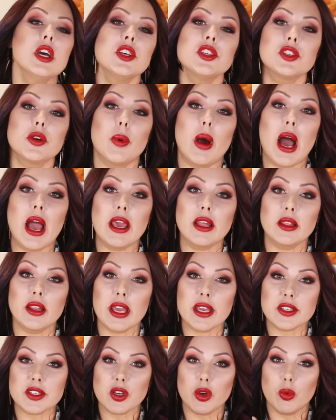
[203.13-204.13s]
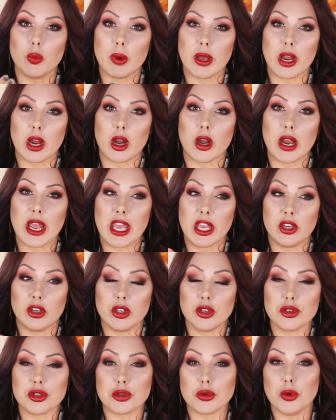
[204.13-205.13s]
So I like to wear a
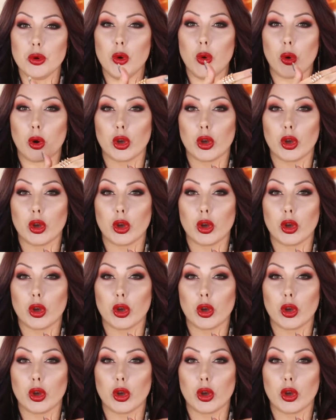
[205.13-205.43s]
neutral